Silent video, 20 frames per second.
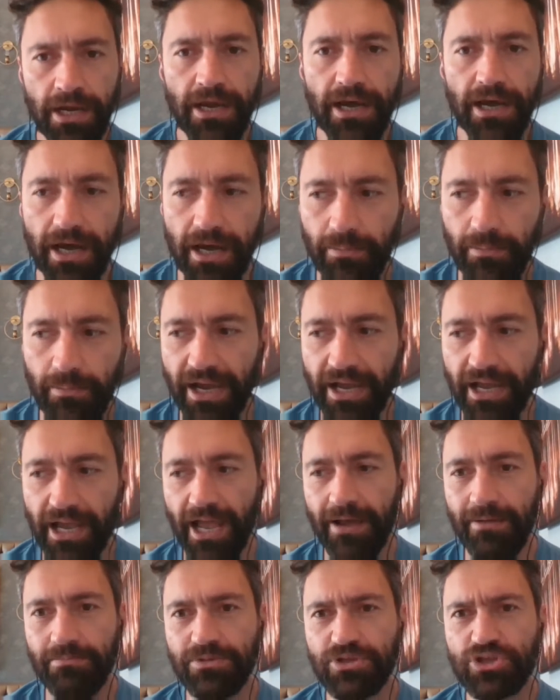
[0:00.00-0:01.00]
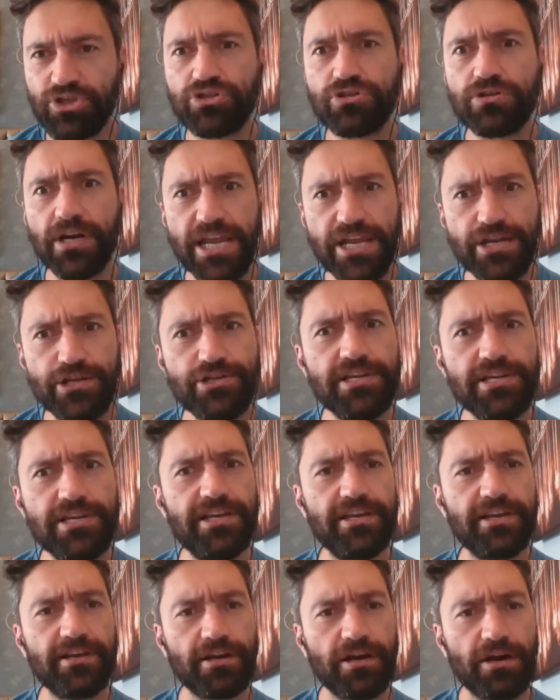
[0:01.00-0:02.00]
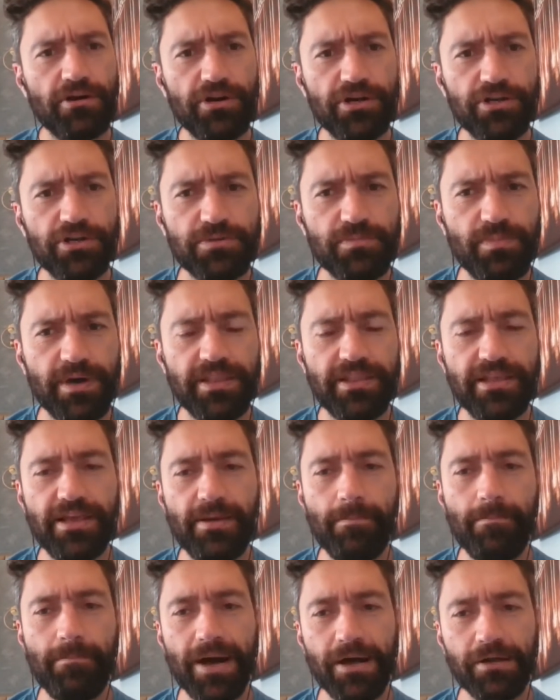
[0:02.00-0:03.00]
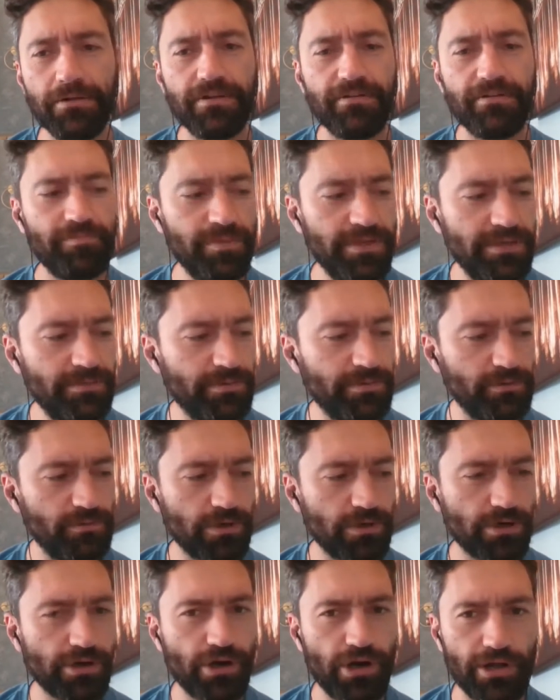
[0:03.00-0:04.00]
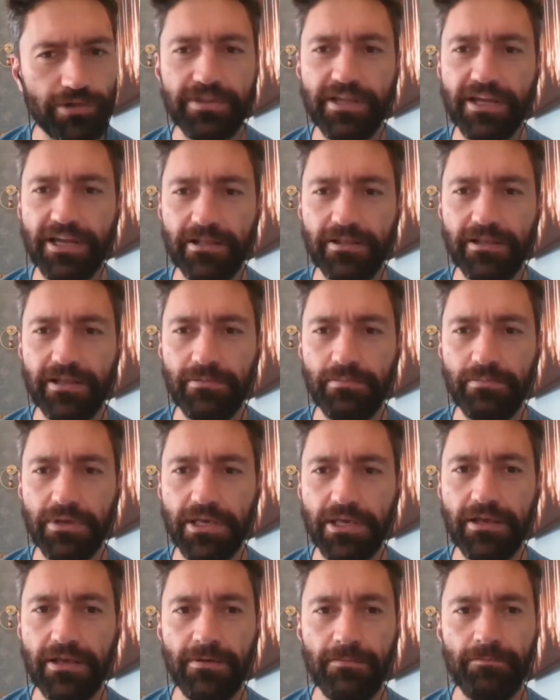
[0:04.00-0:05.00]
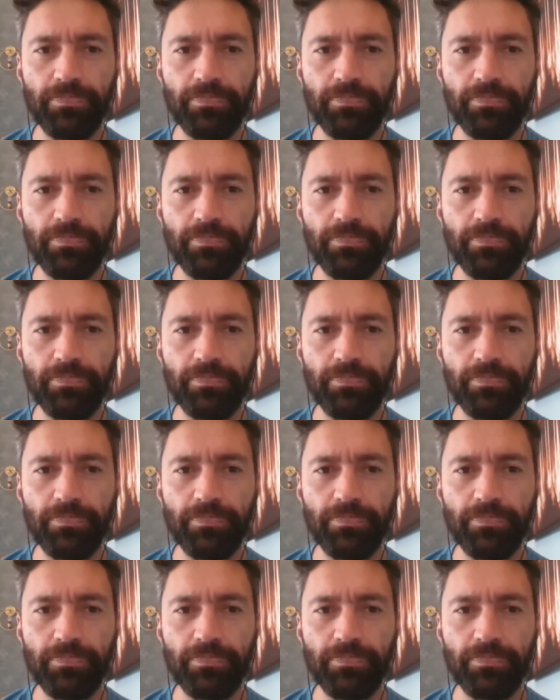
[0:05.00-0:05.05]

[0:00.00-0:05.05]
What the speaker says: I am strangely encouraged by the amount of people who are contacting me.